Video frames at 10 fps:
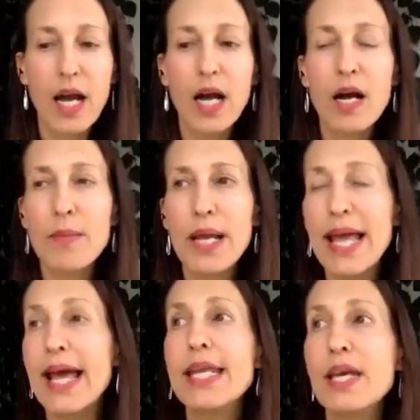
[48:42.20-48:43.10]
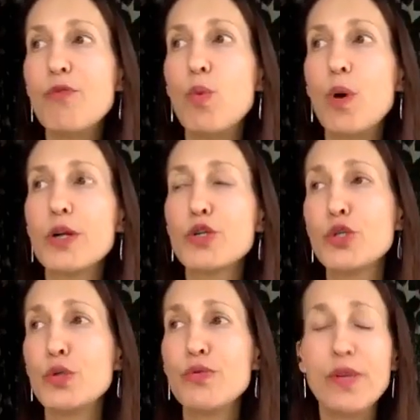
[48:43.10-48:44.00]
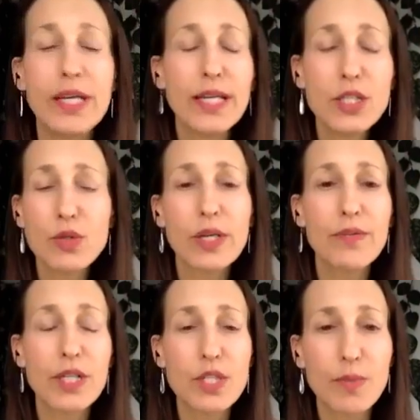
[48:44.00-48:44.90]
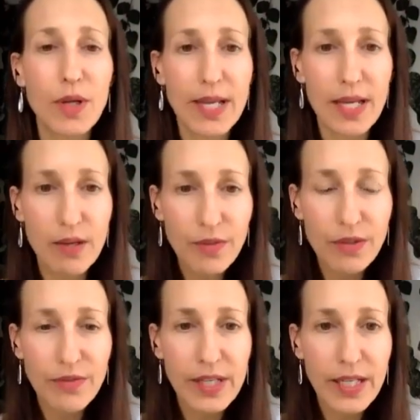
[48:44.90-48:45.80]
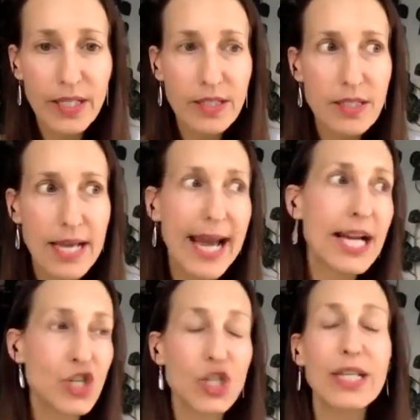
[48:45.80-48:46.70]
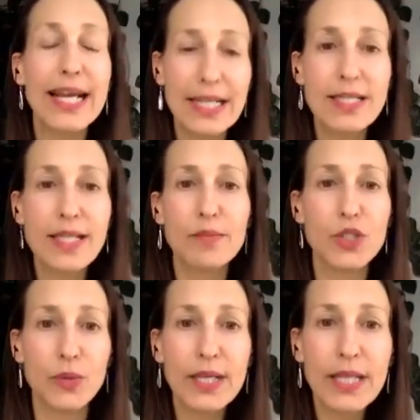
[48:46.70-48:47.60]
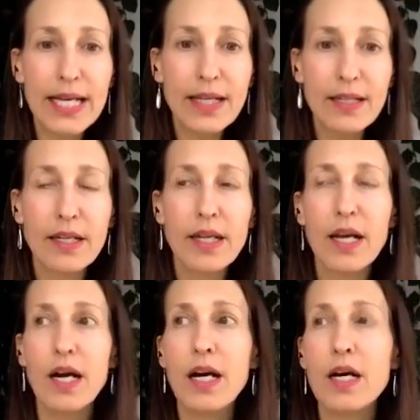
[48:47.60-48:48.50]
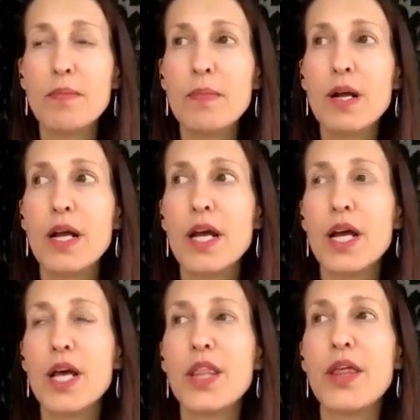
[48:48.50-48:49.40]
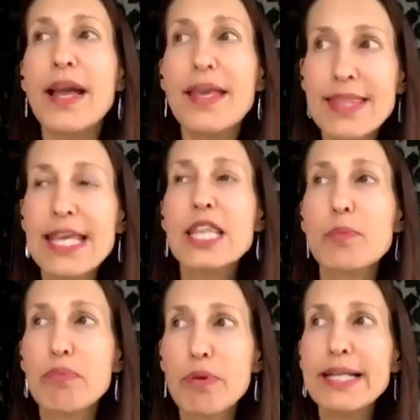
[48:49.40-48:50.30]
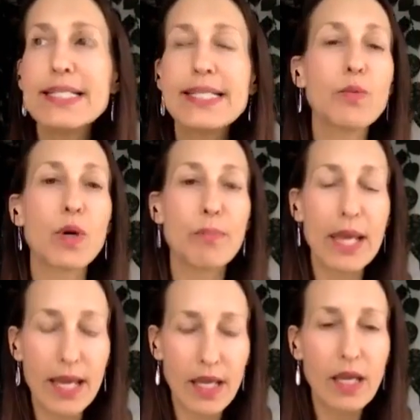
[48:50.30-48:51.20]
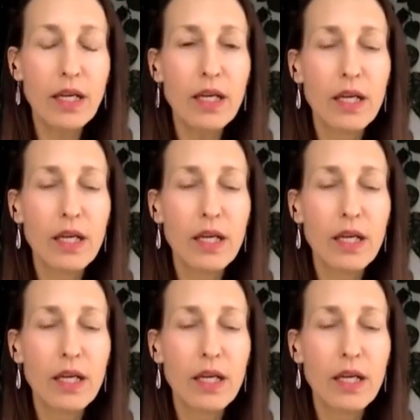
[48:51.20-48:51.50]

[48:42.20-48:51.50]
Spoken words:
And if 1 or 2 vegans or even a small handful of vegans actually ends up doing that, I think the price that we're paying